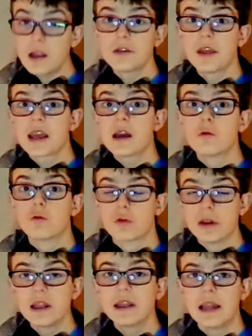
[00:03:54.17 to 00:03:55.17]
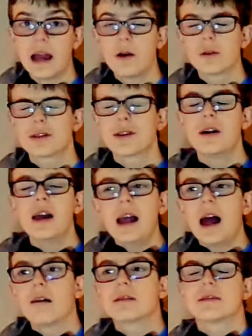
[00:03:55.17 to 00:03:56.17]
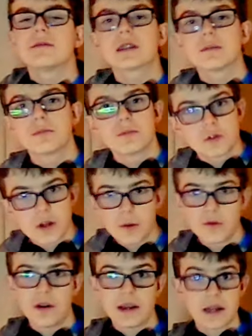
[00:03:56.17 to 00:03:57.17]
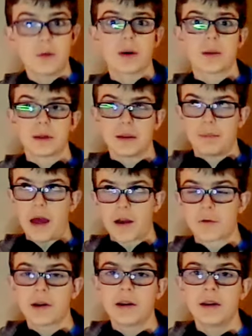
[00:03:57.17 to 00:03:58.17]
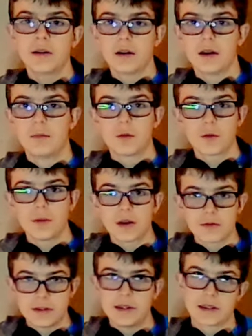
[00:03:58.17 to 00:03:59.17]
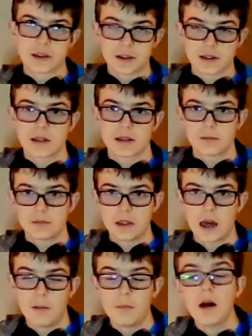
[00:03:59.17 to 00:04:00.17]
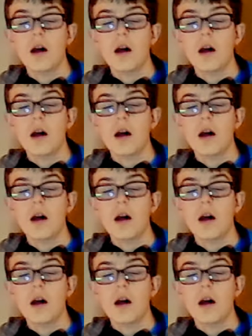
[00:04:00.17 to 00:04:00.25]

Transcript: they get really loud. So I was having some trouble finding out where to put the battery um, or whatever. That's just because I'm dumb.